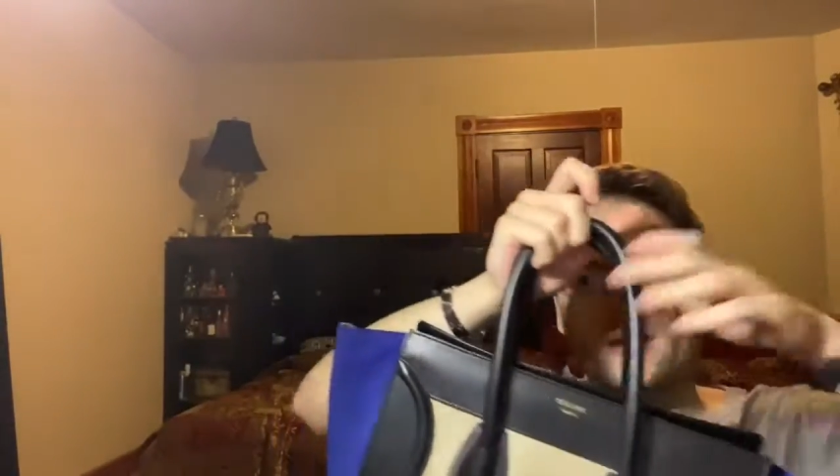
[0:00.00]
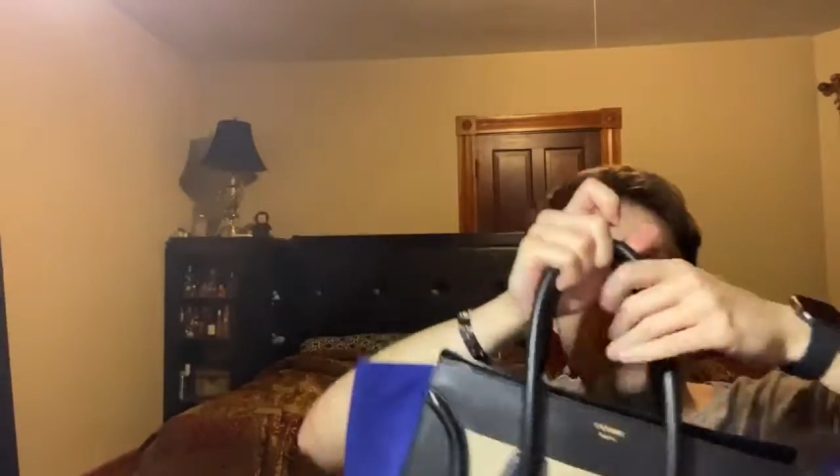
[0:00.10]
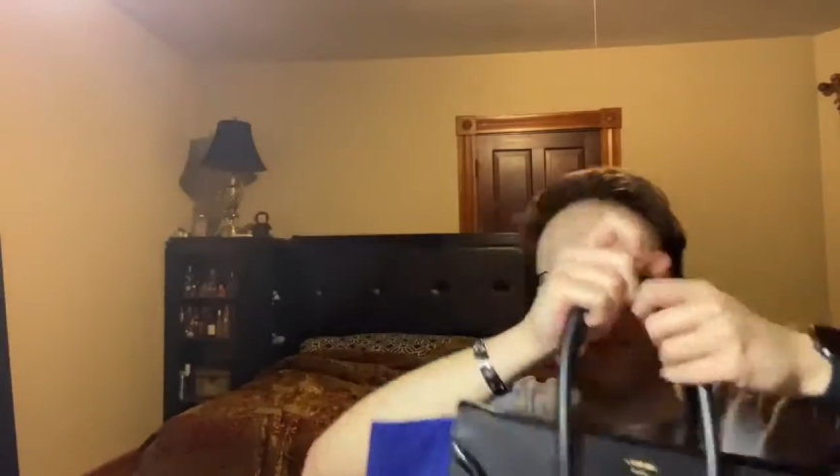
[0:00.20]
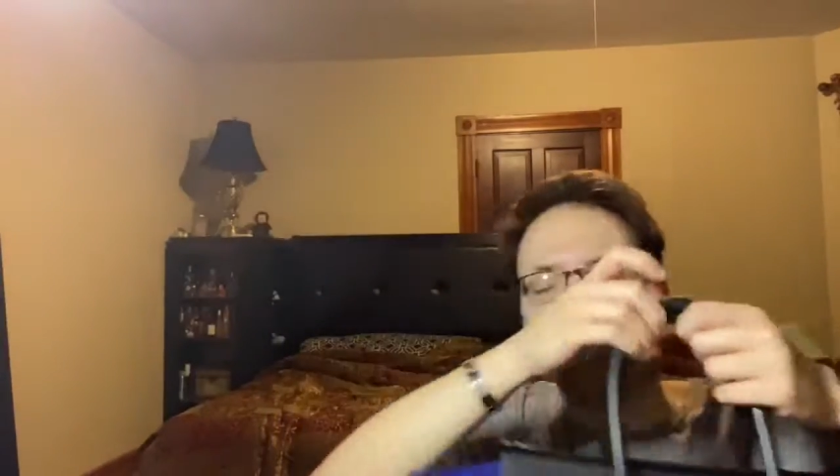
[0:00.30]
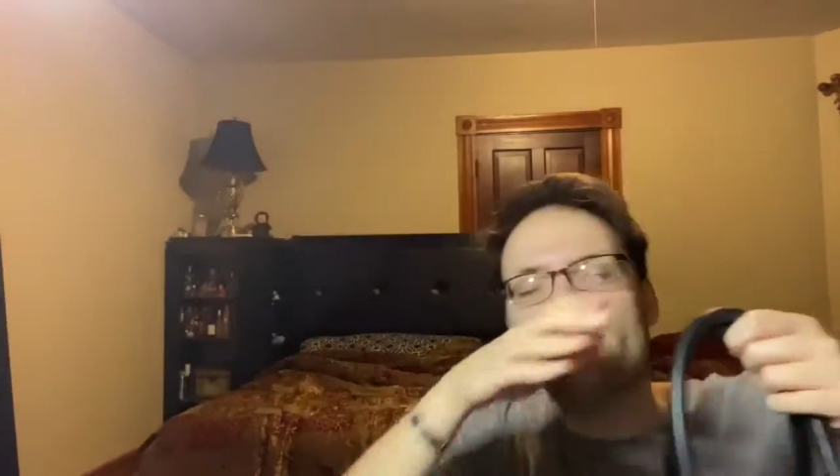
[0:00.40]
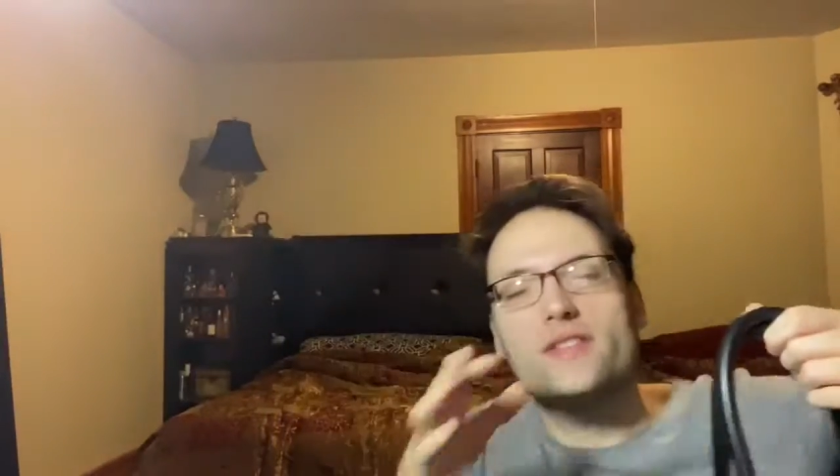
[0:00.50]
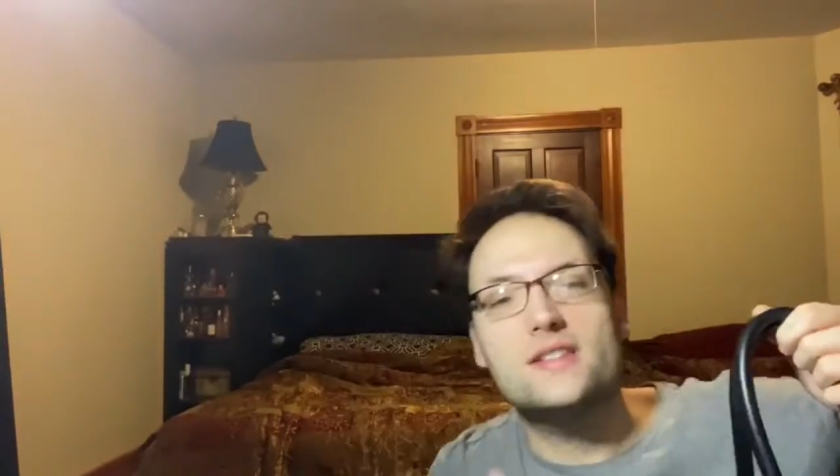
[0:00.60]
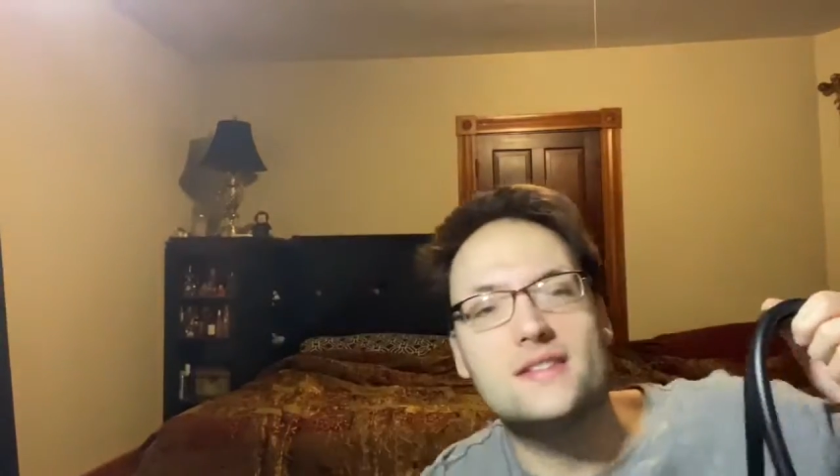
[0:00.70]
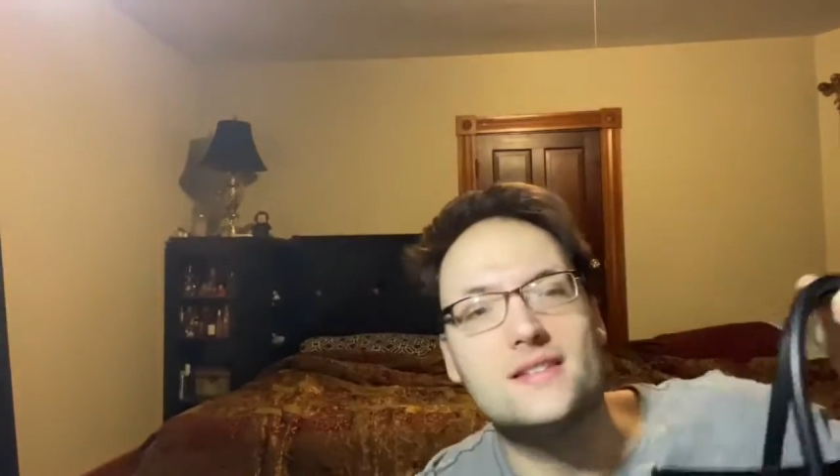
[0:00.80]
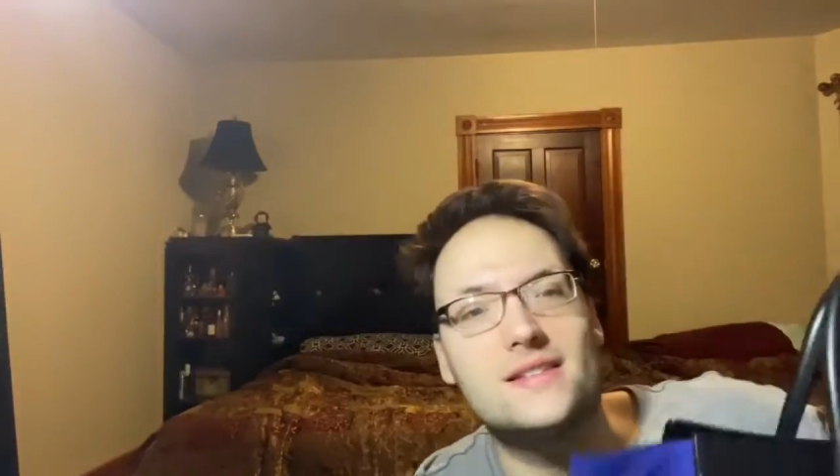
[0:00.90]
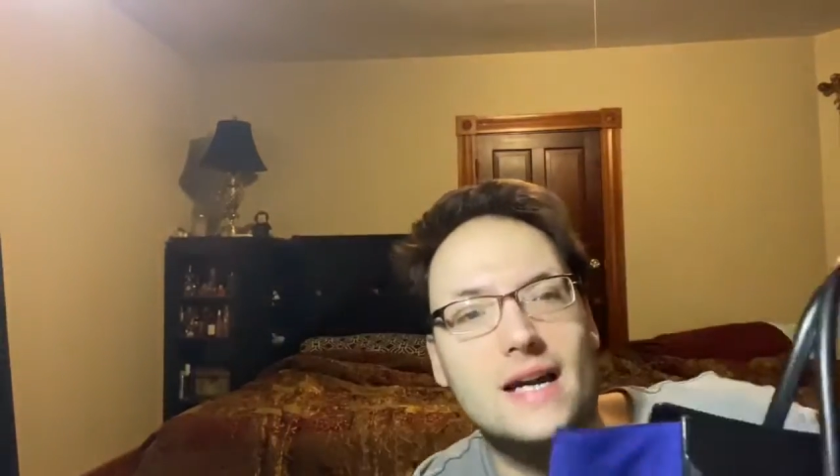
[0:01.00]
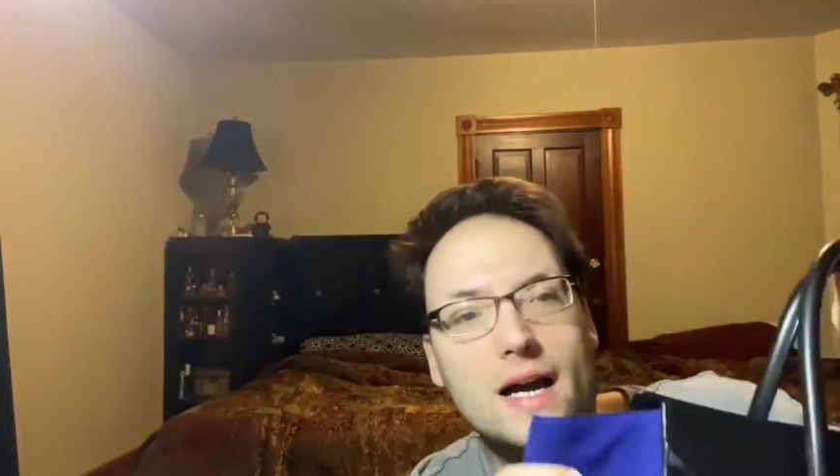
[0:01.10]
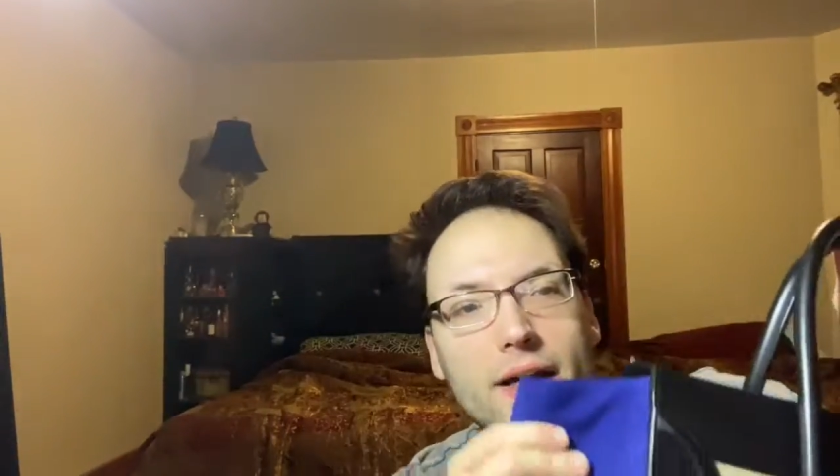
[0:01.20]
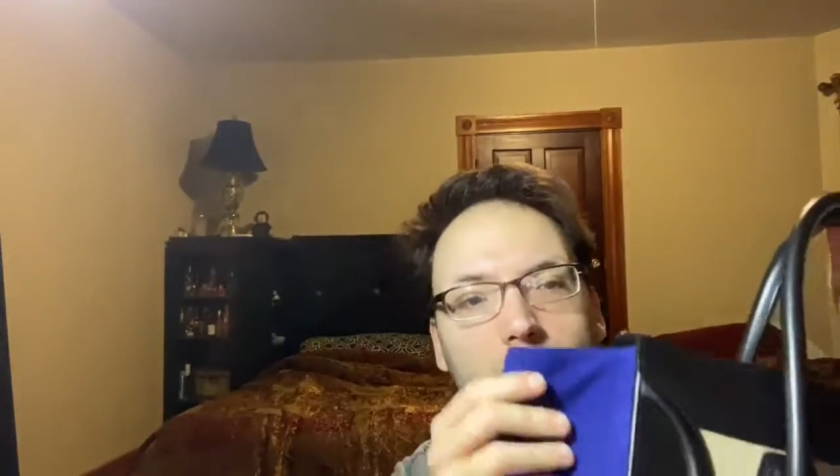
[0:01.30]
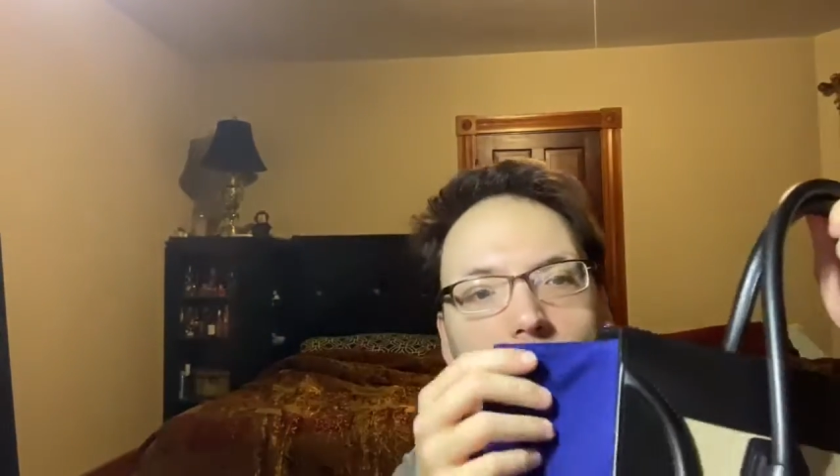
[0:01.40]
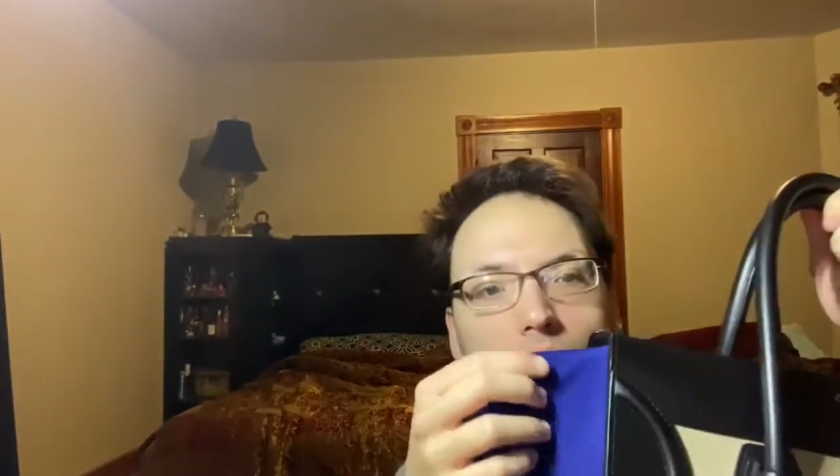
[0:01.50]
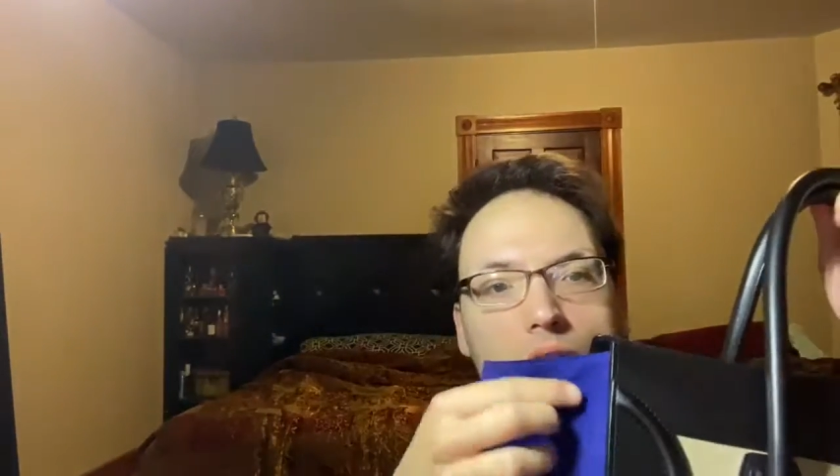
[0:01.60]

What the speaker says: I believe this is dyed.